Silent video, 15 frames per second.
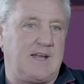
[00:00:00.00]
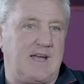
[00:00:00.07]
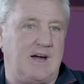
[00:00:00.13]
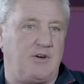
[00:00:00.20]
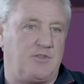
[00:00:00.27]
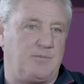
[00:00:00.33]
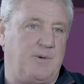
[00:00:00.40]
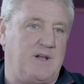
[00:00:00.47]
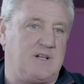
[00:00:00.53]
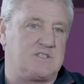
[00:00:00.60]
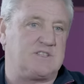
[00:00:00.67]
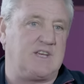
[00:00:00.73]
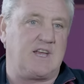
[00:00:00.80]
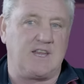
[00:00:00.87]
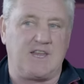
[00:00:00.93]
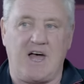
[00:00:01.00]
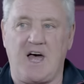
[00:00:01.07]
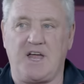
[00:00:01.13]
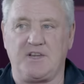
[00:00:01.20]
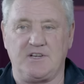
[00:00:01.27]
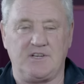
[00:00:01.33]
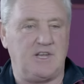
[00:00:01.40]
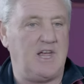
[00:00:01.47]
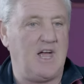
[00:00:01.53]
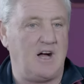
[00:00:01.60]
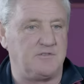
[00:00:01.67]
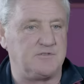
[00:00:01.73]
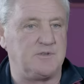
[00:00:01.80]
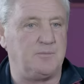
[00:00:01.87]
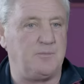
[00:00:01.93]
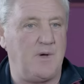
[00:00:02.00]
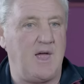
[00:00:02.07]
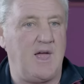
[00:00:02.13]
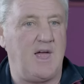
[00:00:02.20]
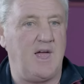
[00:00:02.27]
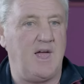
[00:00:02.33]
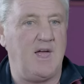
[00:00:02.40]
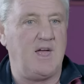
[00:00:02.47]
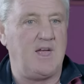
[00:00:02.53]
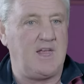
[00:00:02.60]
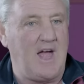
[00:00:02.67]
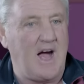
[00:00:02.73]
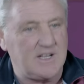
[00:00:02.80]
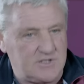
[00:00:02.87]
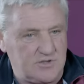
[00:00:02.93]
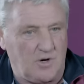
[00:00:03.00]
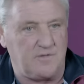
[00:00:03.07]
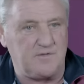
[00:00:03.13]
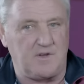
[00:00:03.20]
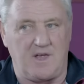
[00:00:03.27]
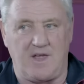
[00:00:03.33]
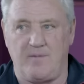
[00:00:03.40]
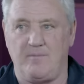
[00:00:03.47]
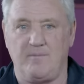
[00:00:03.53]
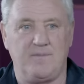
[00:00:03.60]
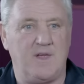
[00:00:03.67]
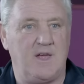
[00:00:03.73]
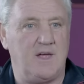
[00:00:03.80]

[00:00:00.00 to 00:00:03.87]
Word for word: Gareth Bale single-handedly, you have to pay your hats off to him.